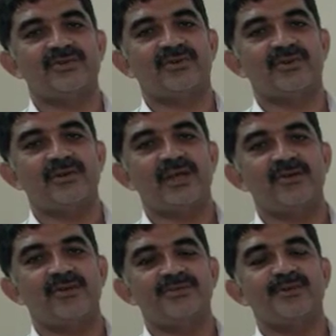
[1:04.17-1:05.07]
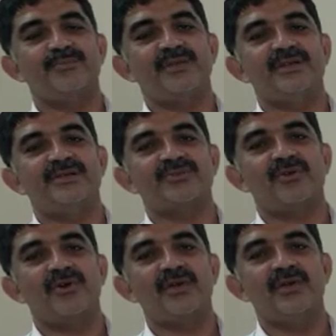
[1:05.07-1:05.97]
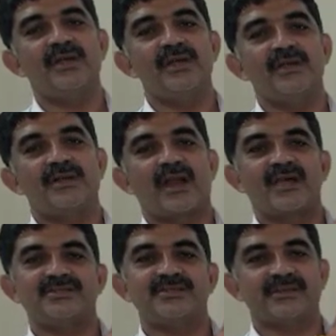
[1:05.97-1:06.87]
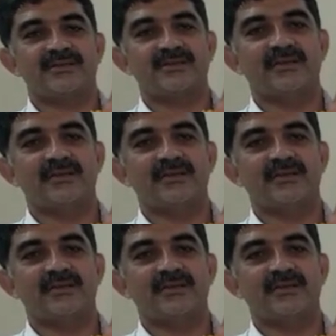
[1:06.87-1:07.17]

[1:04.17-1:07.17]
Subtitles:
theodolite, or simply it is called transit.